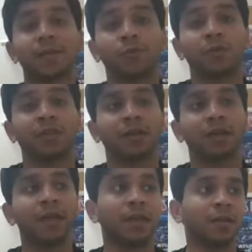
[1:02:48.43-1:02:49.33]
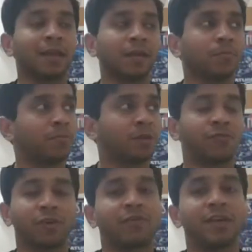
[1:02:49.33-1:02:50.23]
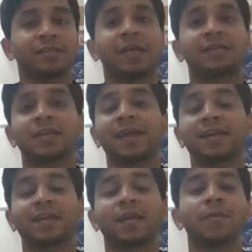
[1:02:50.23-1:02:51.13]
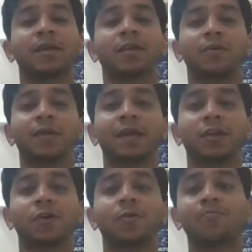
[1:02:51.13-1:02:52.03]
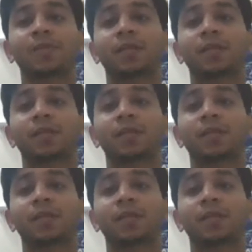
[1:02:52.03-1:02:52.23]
help you in in like different ways, as in like it can make you like you know,